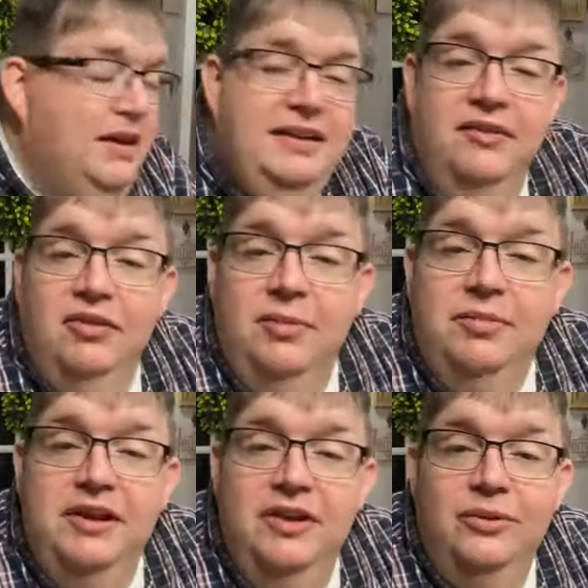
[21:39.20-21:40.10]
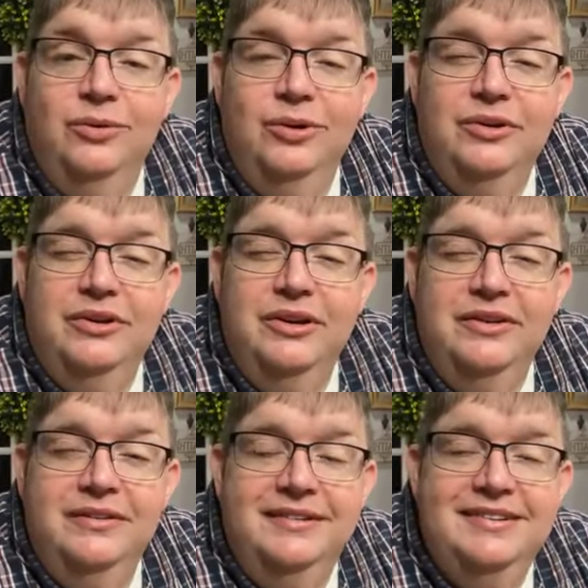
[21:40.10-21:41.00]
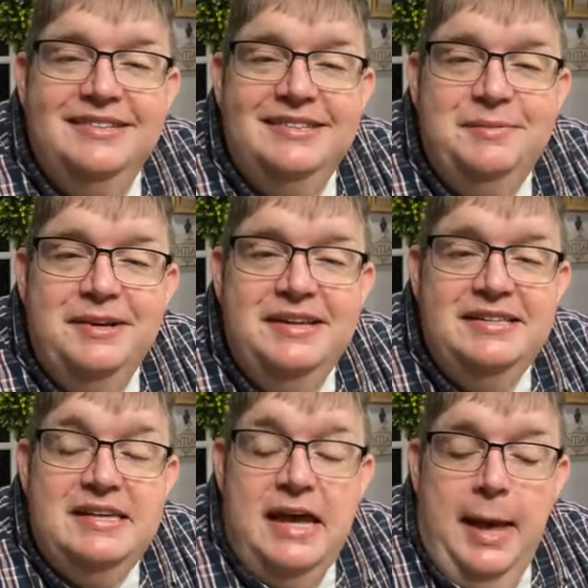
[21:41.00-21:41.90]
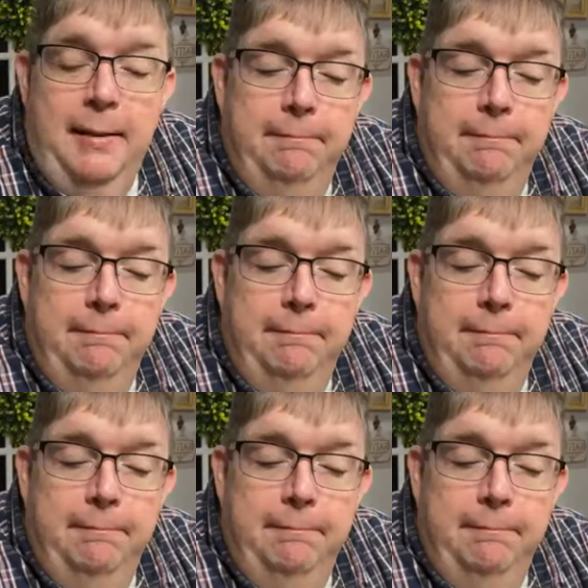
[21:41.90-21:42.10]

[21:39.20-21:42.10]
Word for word: I may double up another one or two. Just depends.